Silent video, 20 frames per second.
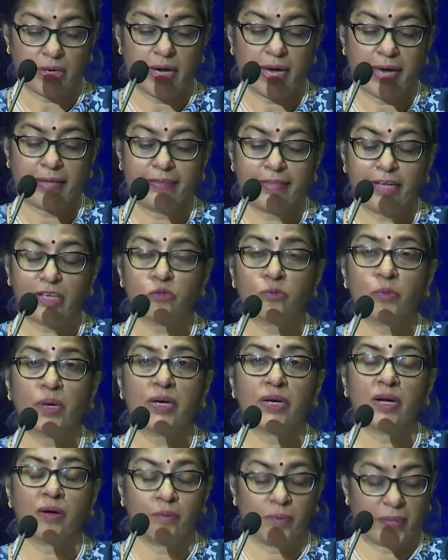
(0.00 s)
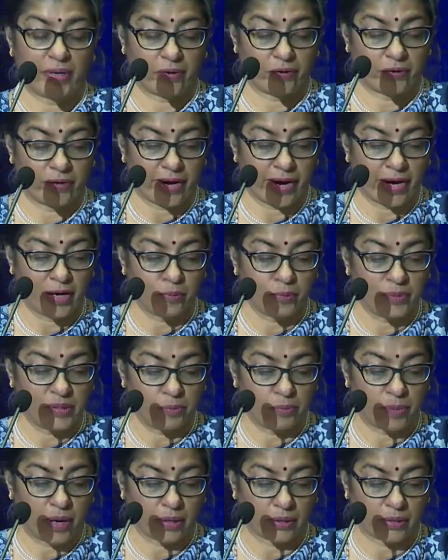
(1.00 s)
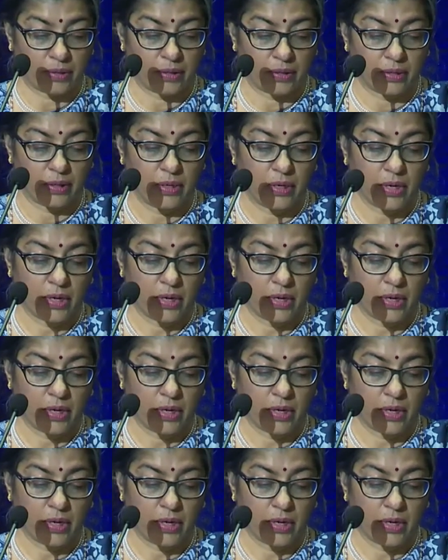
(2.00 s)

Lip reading: and thus become a reliable partner